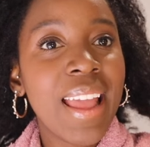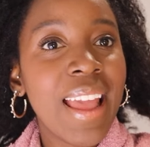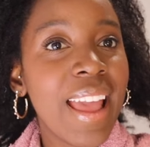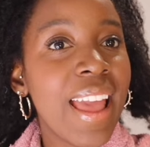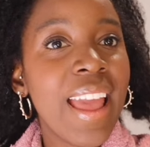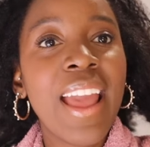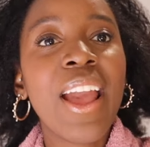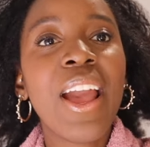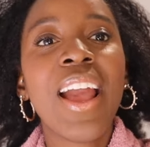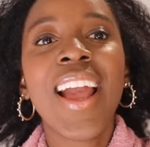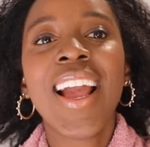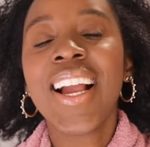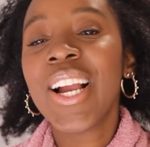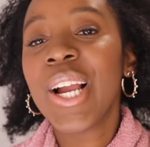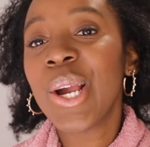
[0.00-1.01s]
hair,
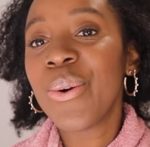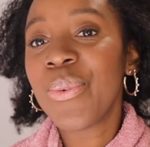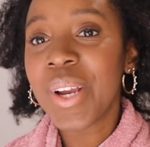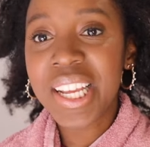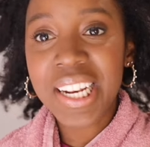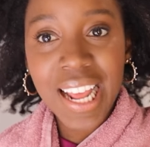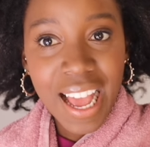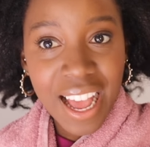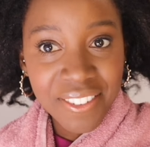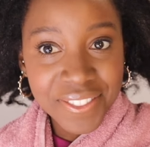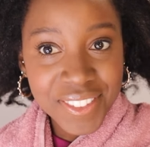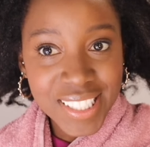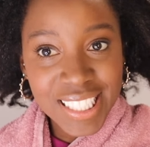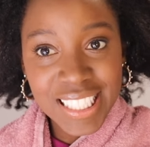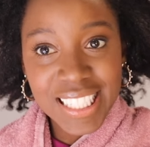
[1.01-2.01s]
we're going to
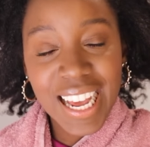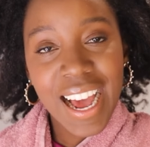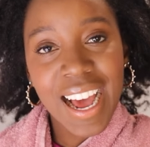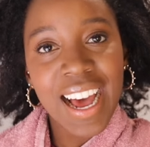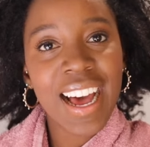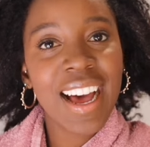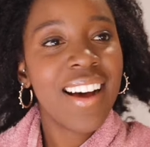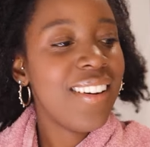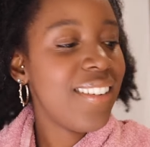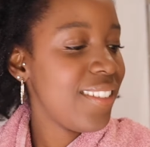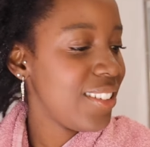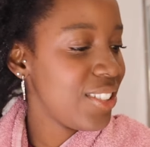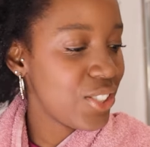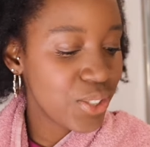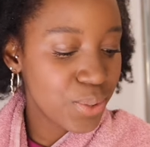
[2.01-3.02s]
have dinner,
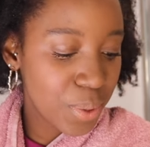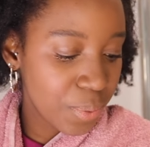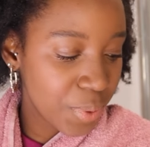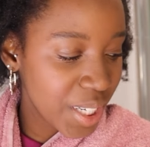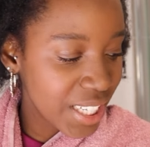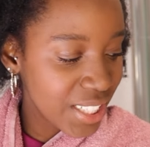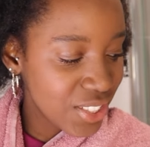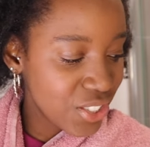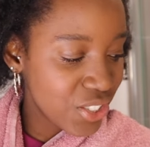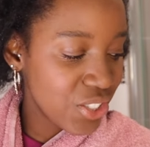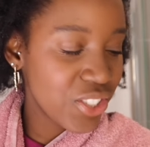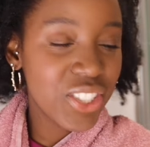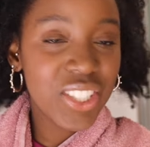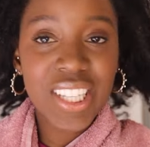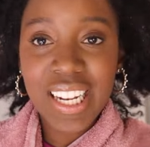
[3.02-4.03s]
do what we need to
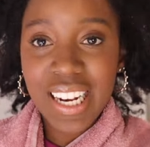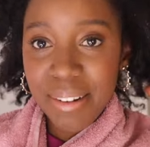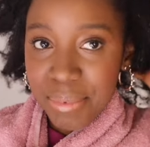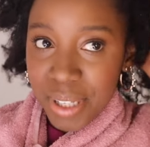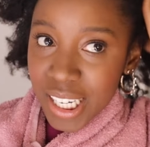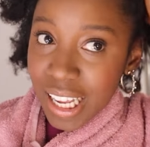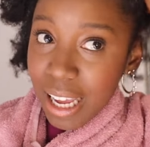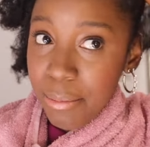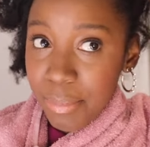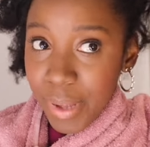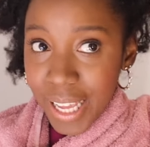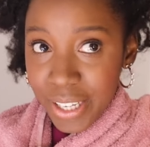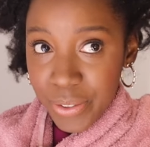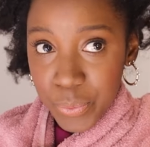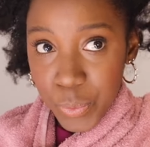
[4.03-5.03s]
do, then I'm going to come
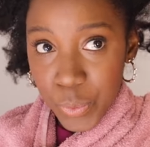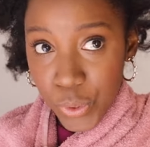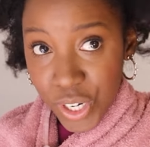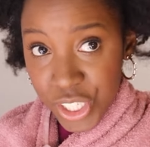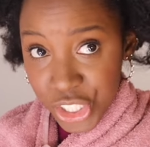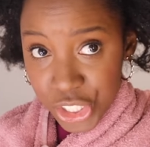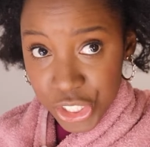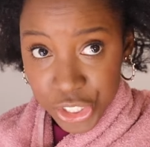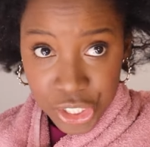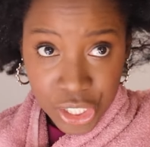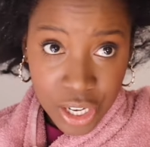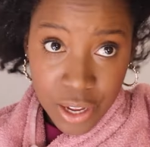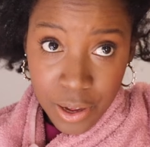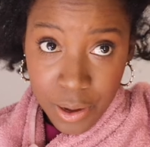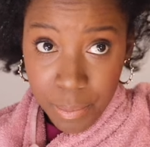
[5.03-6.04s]
back and wash
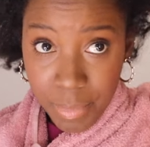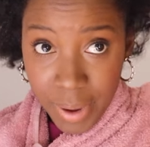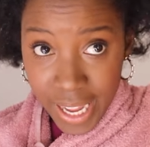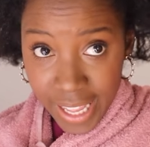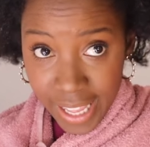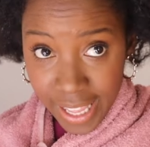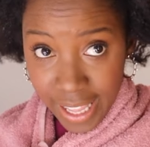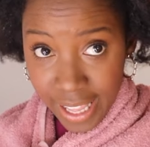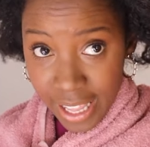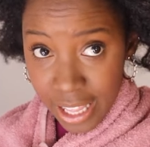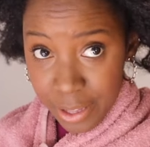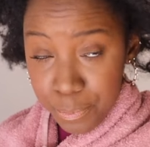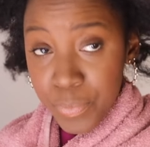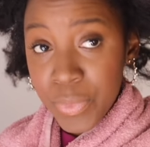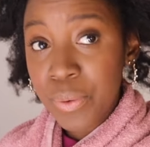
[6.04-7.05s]
my
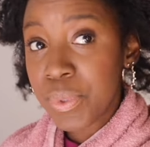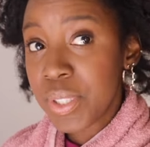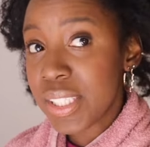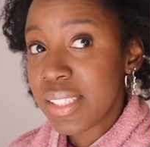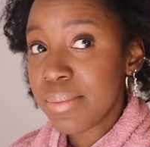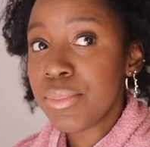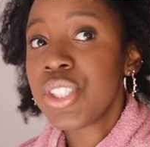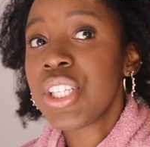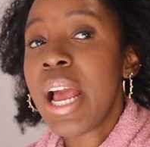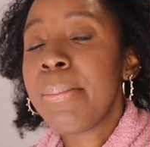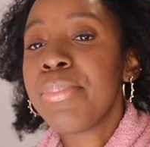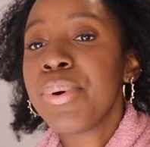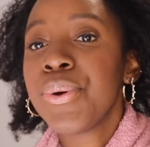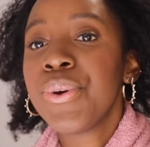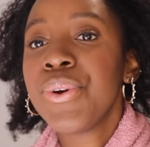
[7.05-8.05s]
hair with some
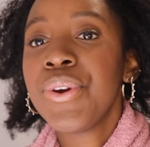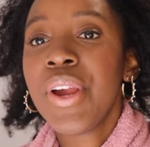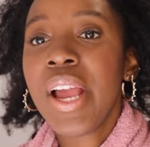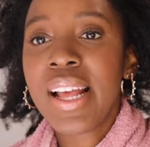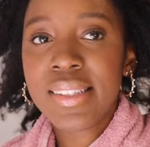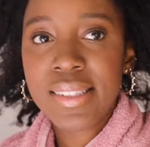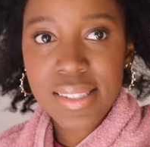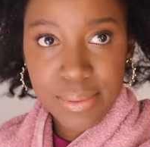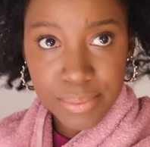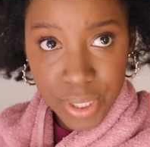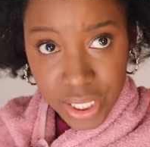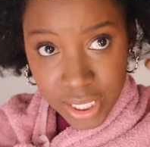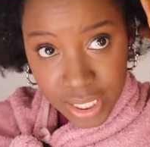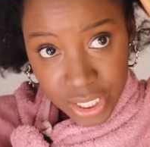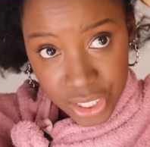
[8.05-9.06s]
shampoo and some
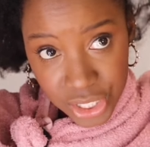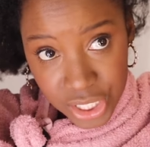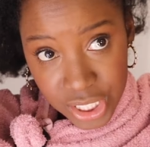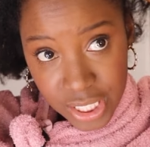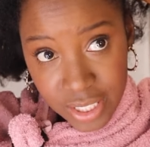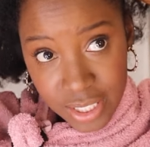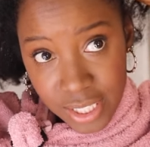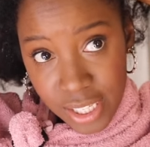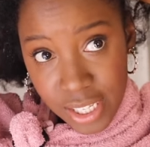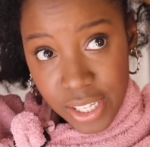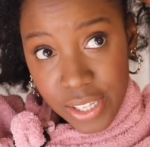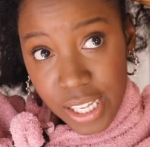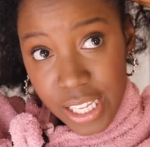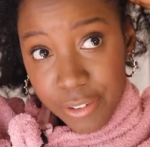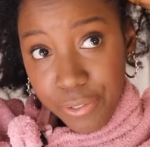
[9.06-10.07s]
conditioner.
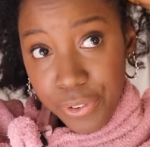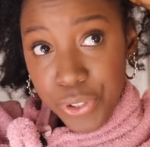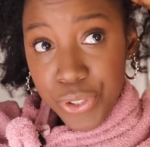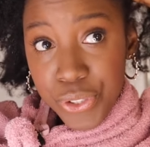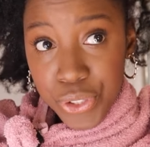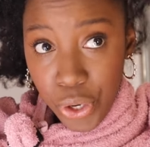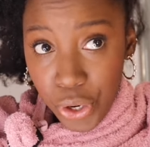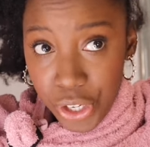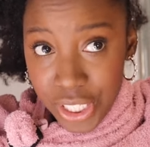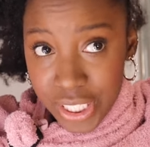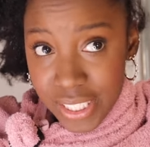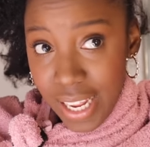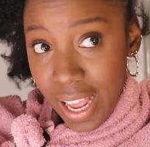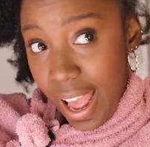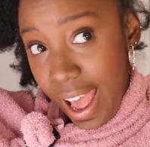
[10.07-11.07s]
If you
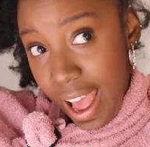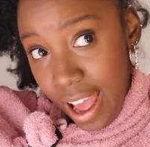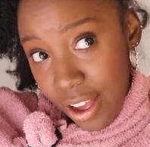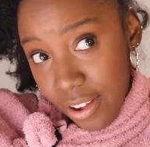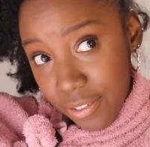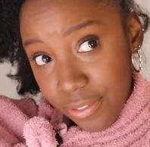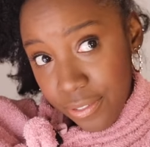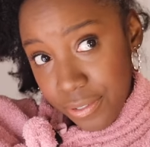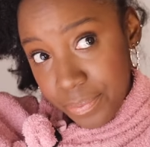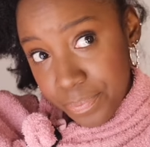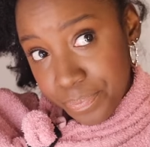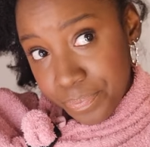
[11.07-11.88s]
don't have